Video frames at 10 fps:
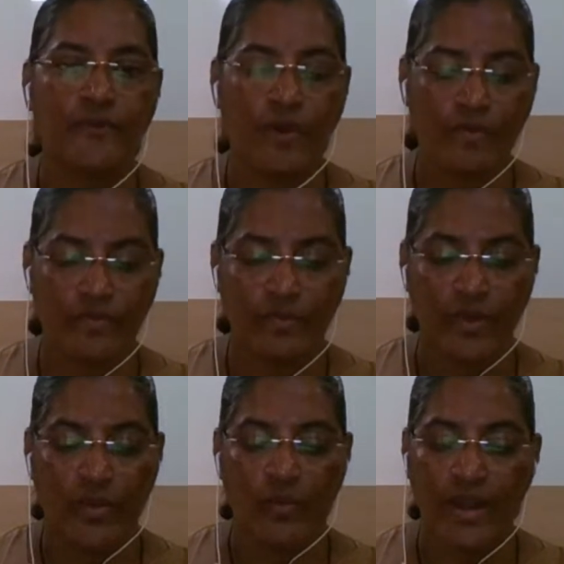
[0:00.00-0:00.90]
from
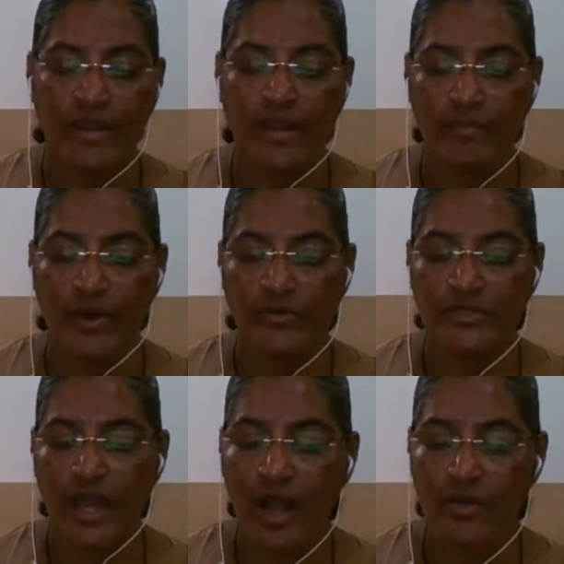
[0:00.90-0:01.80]
worrying
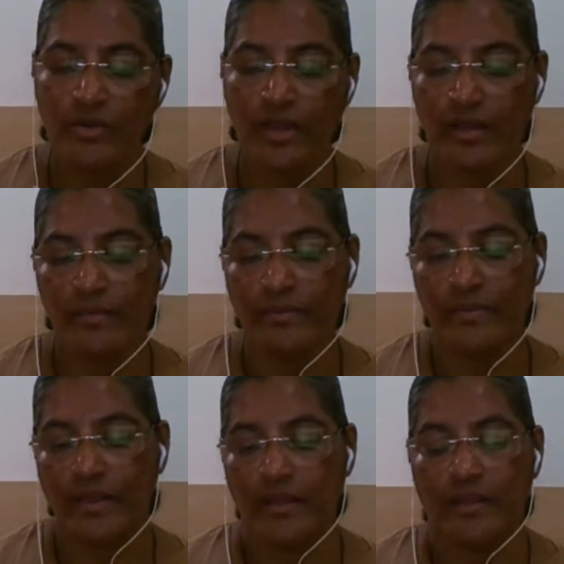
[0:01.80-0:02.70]
about
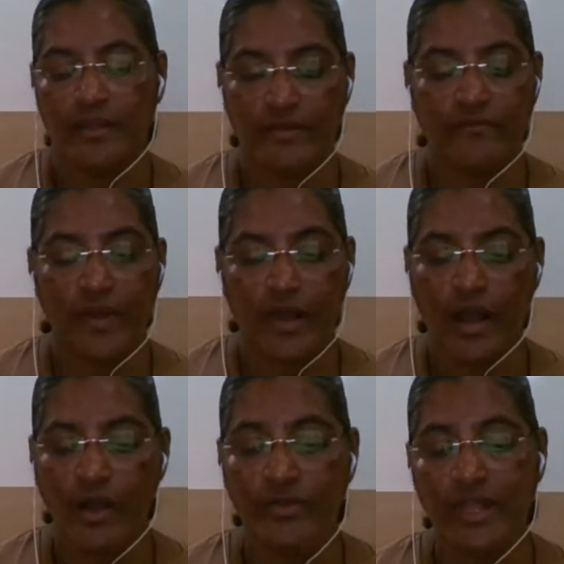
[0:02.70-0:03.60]

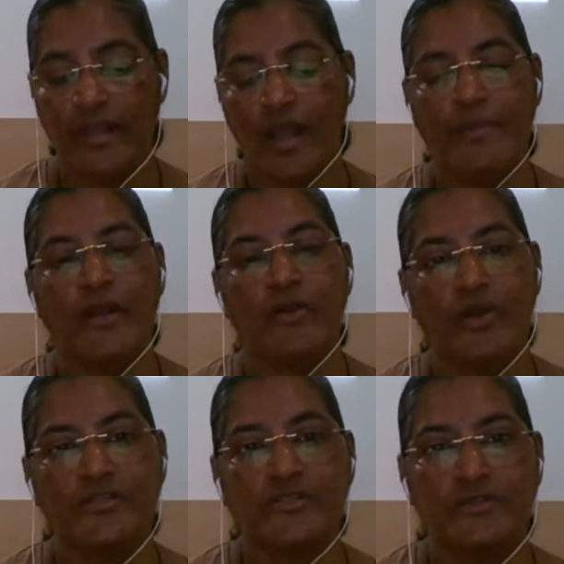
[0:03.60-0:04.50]
how they come
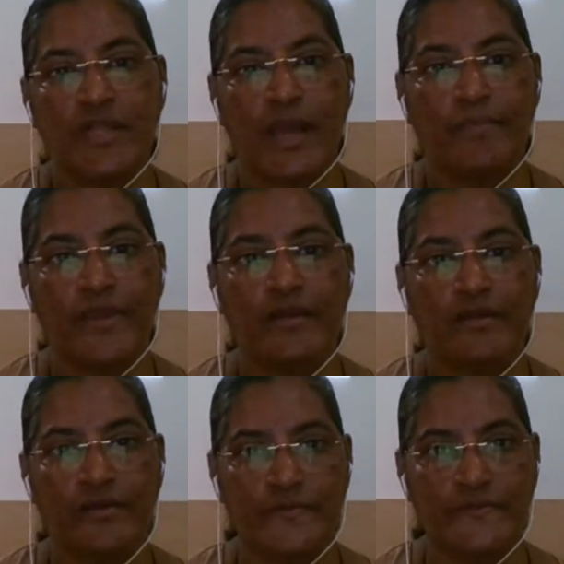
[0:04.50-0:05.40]
across to their peer
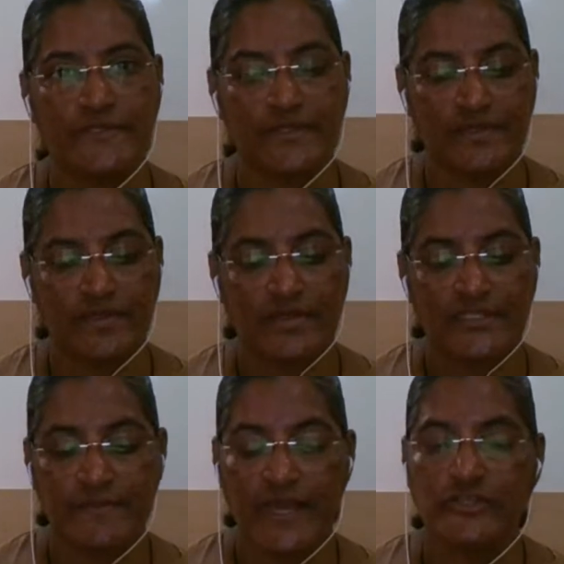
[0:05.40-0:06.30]
groups,
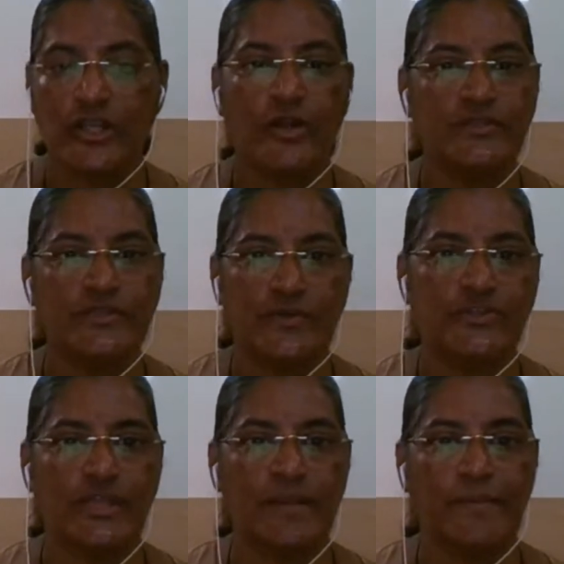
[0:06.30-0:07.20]
especially on
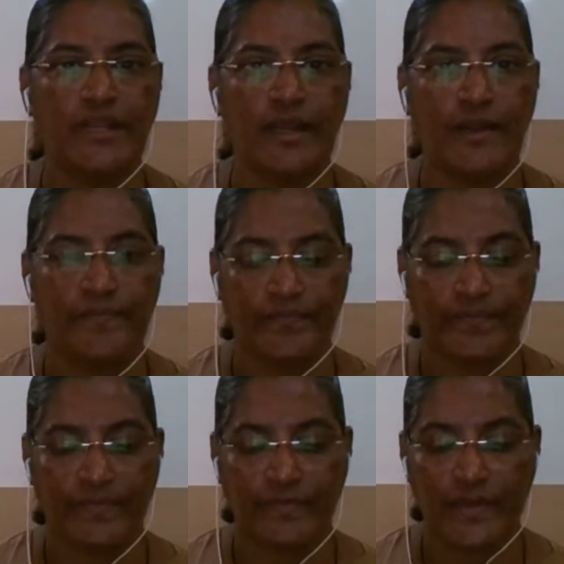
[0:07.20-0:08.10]
social media,
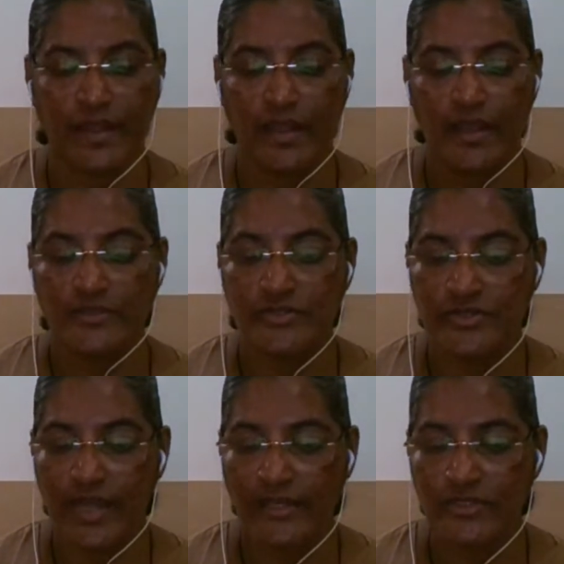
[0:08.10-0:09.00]
to
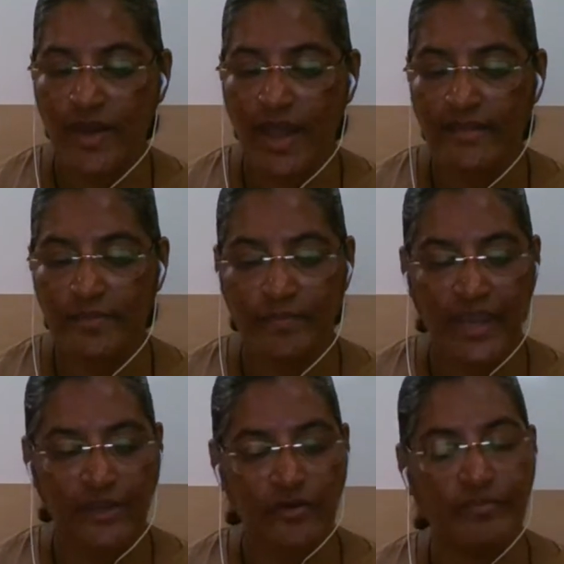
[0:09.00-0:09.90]
trying to hide the
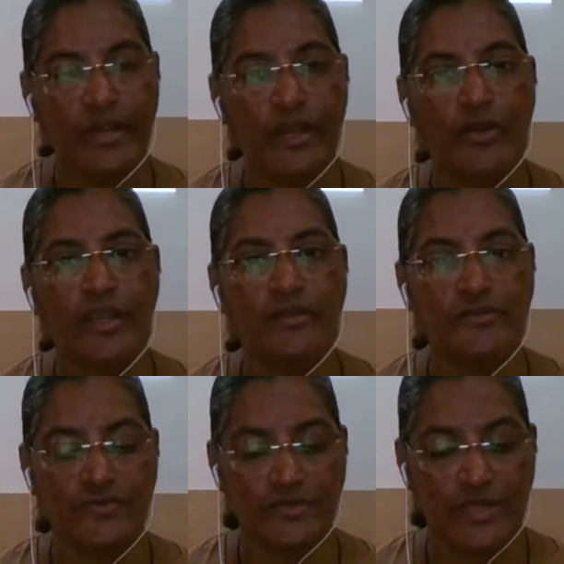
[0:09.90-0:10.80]
pain of belonging
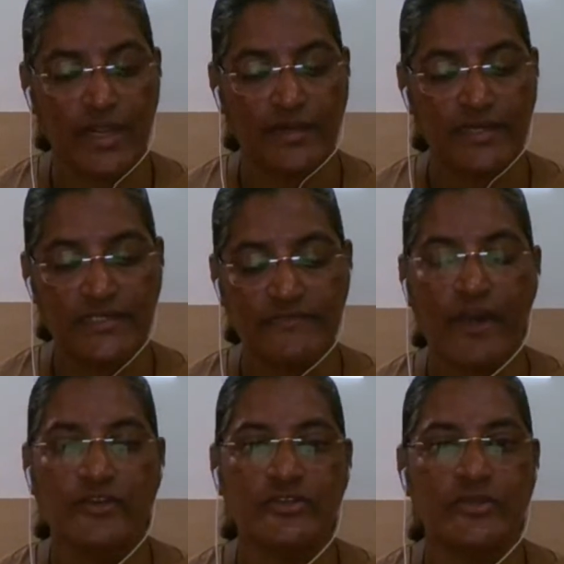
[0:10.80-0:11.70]
to
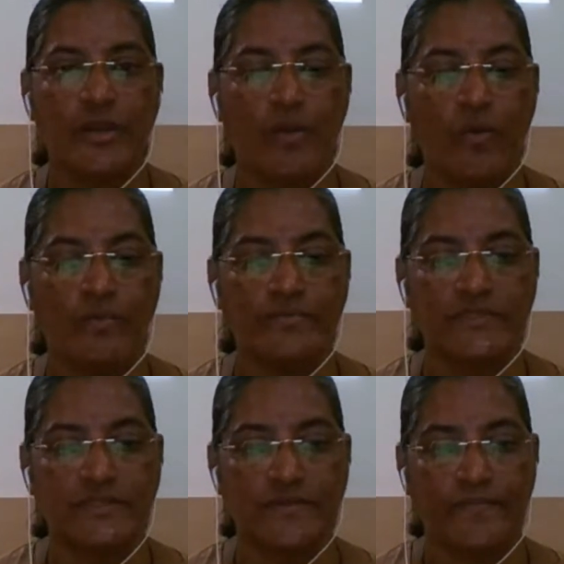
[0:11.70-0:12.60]
dysfunctional
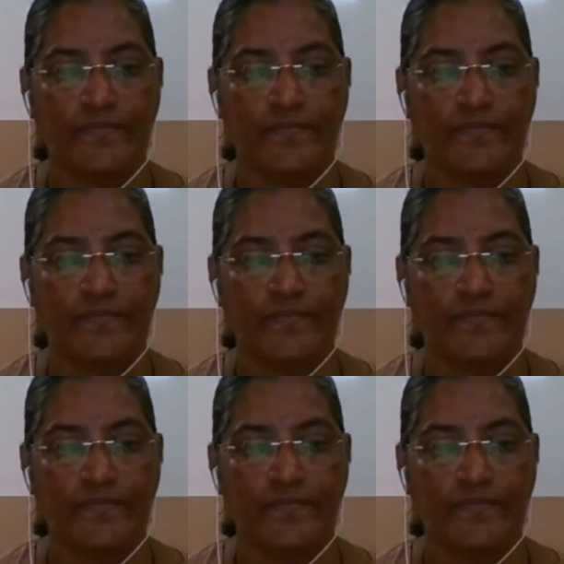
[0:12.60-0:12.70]
homes.